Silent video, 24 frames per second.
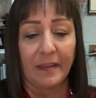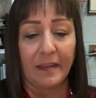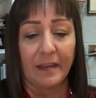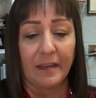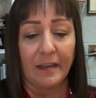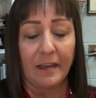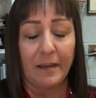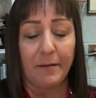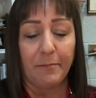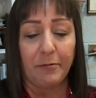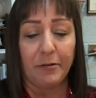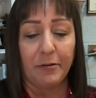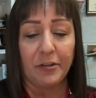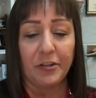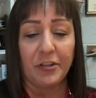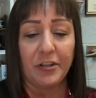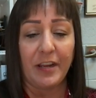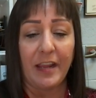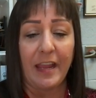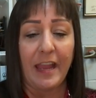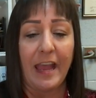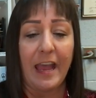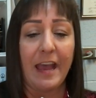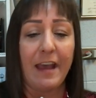I push
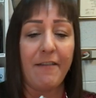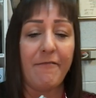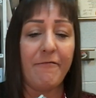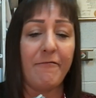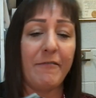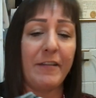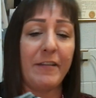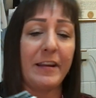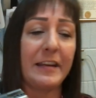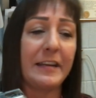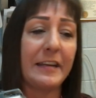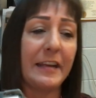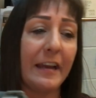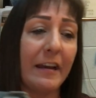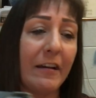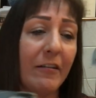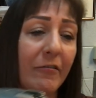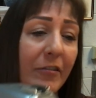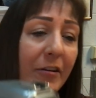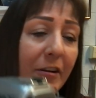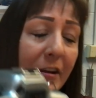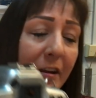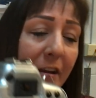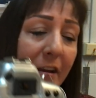halfway
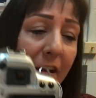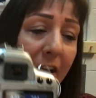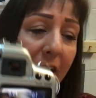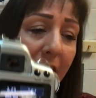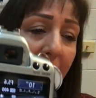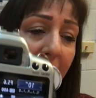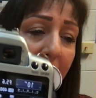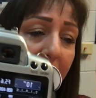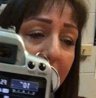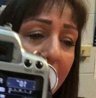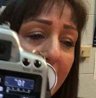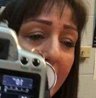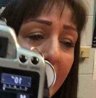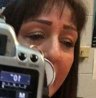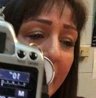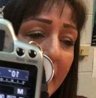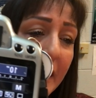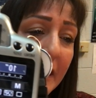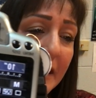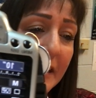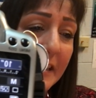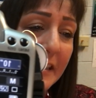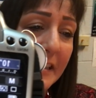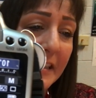down and then I
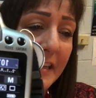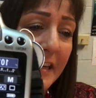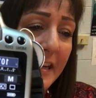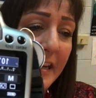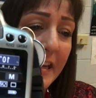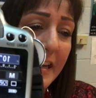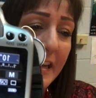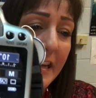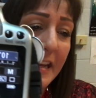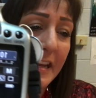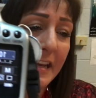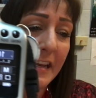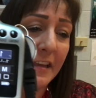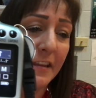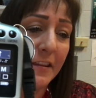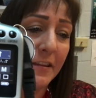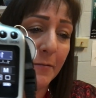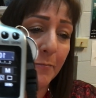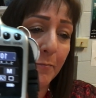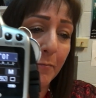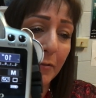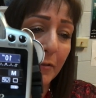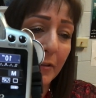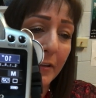can see the
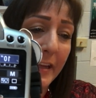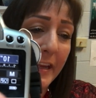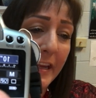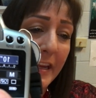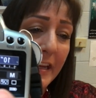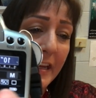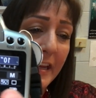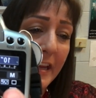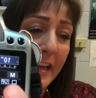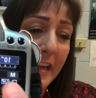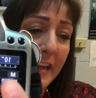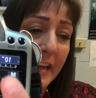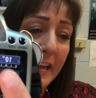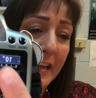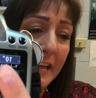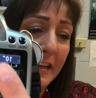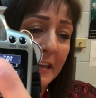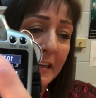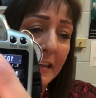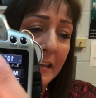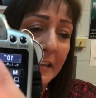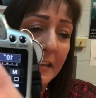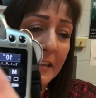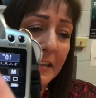blinking
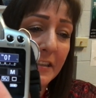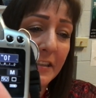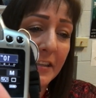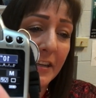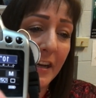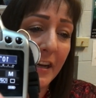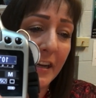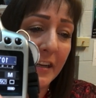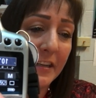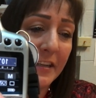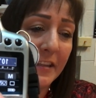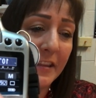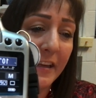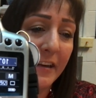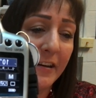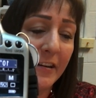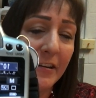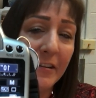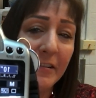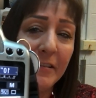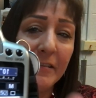dot there.